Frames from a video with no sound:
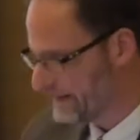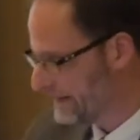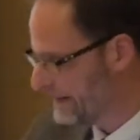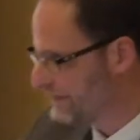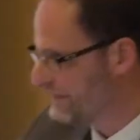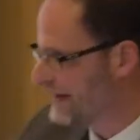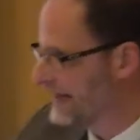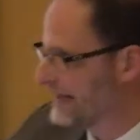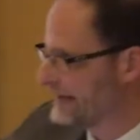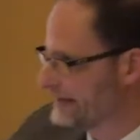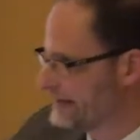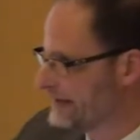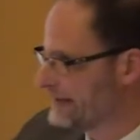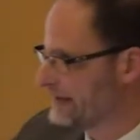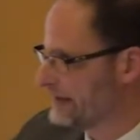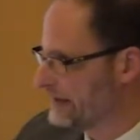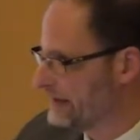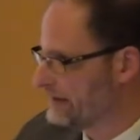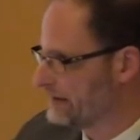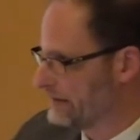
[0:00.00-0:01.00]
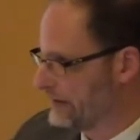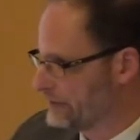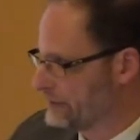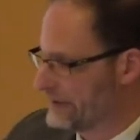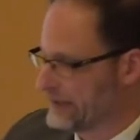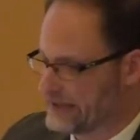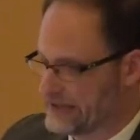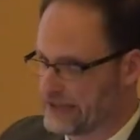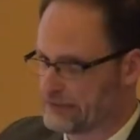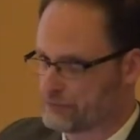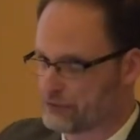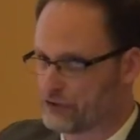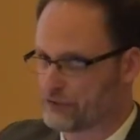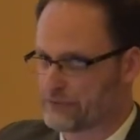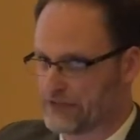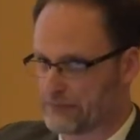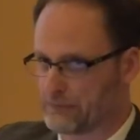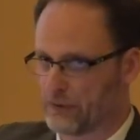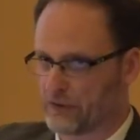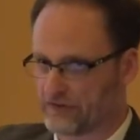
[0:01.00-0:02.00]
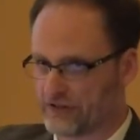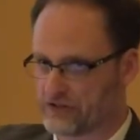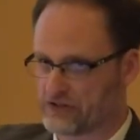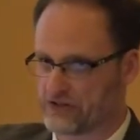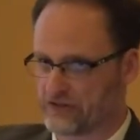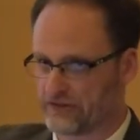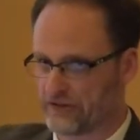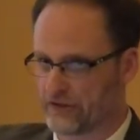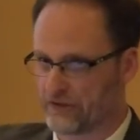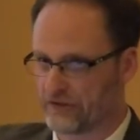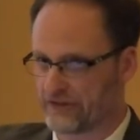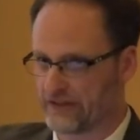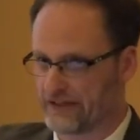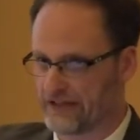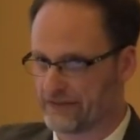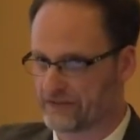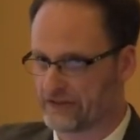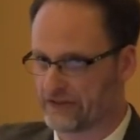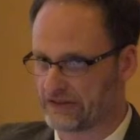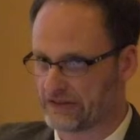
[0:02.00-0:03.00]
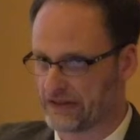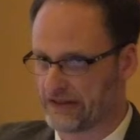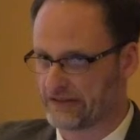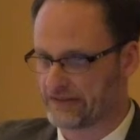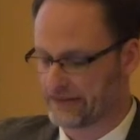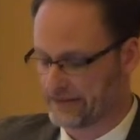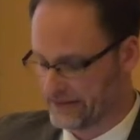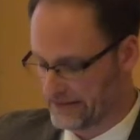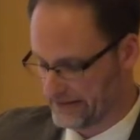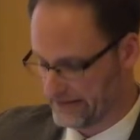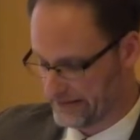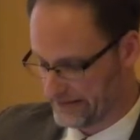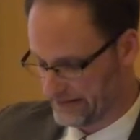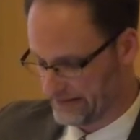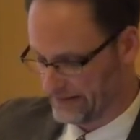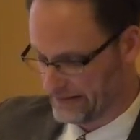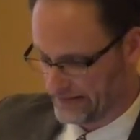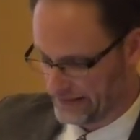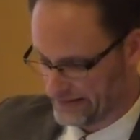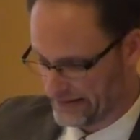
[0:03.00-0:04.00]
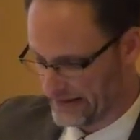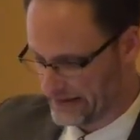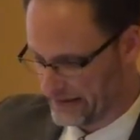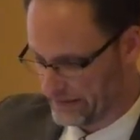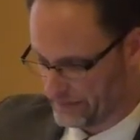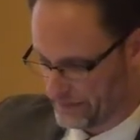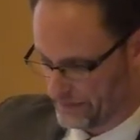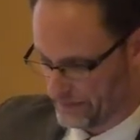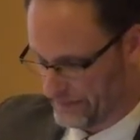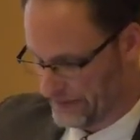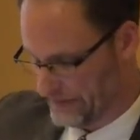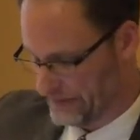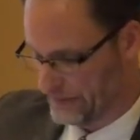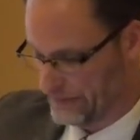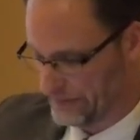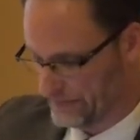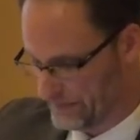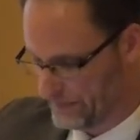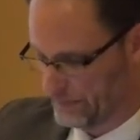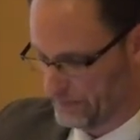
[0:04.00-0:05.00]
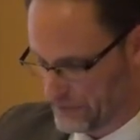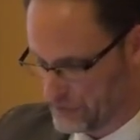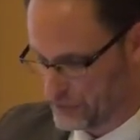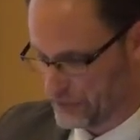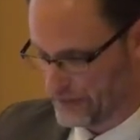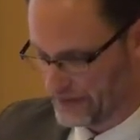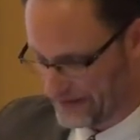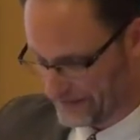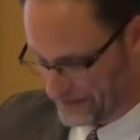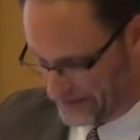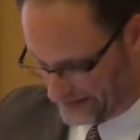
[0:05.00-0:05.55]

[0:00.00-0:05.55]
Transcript: the fact that a great number of people, such as those that I've discussed in the majority of